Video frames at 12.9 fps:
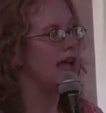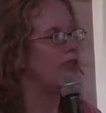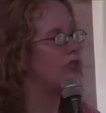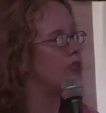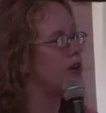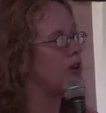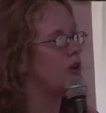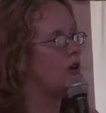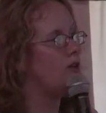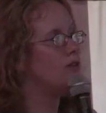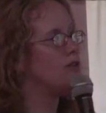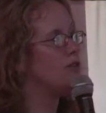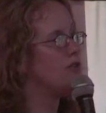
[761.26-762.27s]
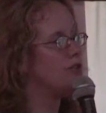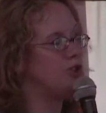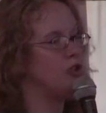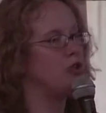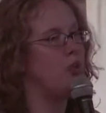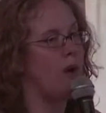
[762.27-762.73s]
is critical
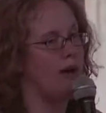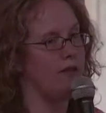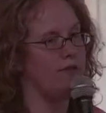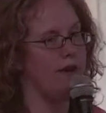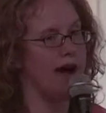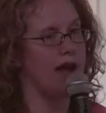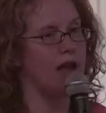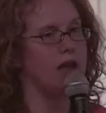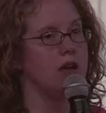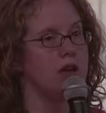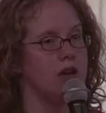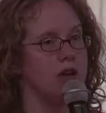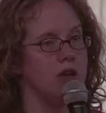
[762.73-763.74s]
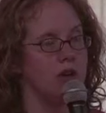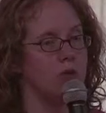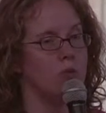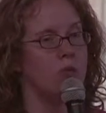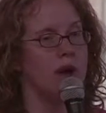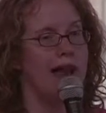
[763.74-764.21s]
to qualify
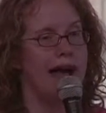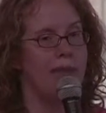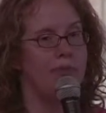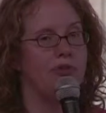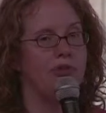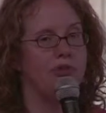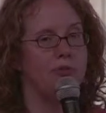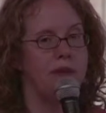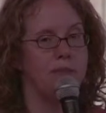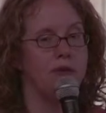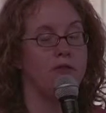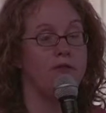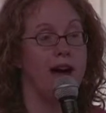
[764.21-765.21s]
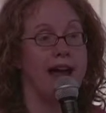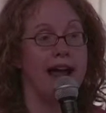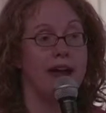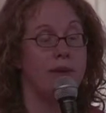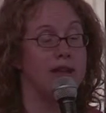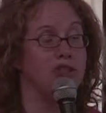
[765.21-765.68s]
you. What happens is people find
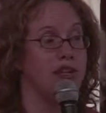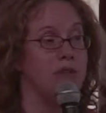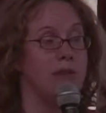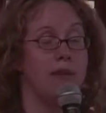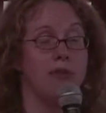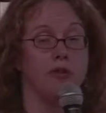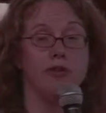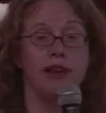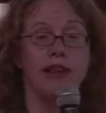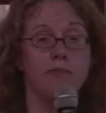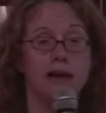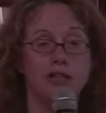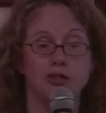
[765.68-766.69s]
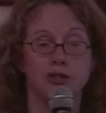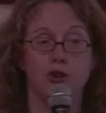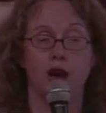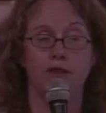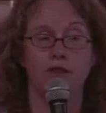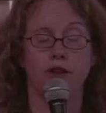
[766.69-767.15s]
out about you, maybe they're reading about you in
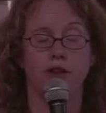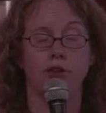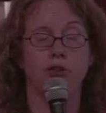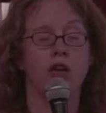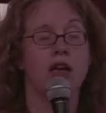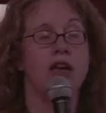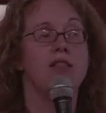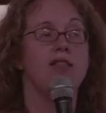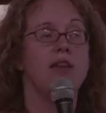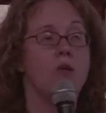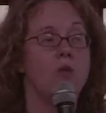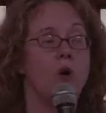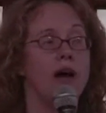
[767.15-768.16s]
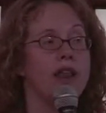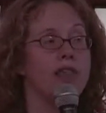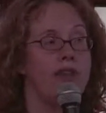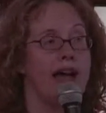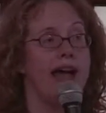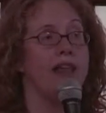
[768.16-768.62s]
Coffee News, they want to
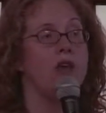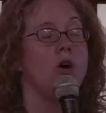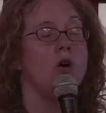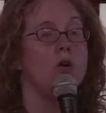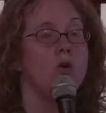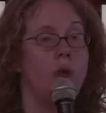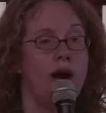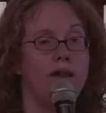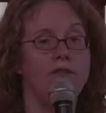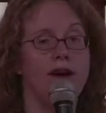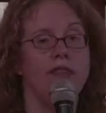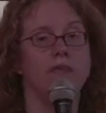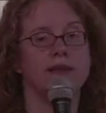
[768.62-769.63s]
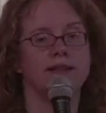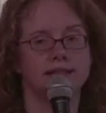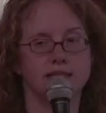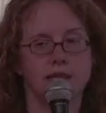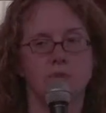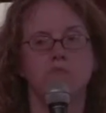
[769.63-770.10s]
then qualify the
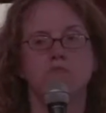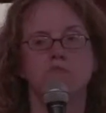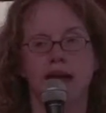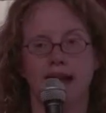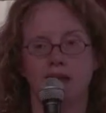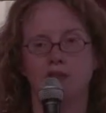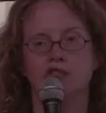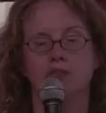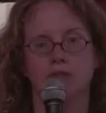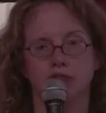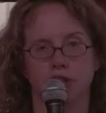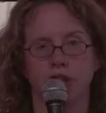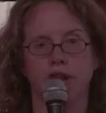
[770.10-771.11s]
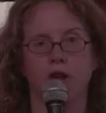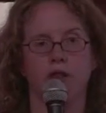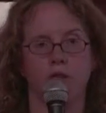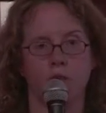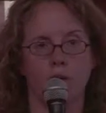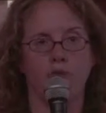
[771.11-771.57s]
business. Many consumers are going to go
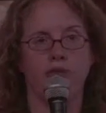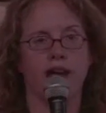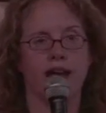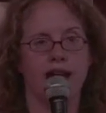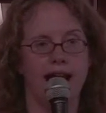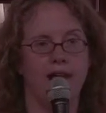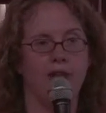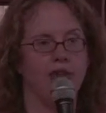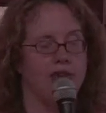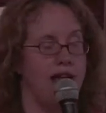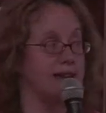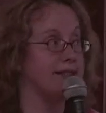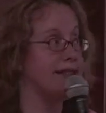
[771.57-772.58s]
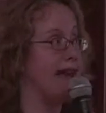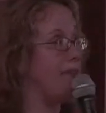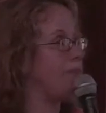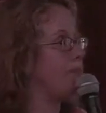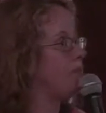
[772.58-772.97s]
to the website as their next step.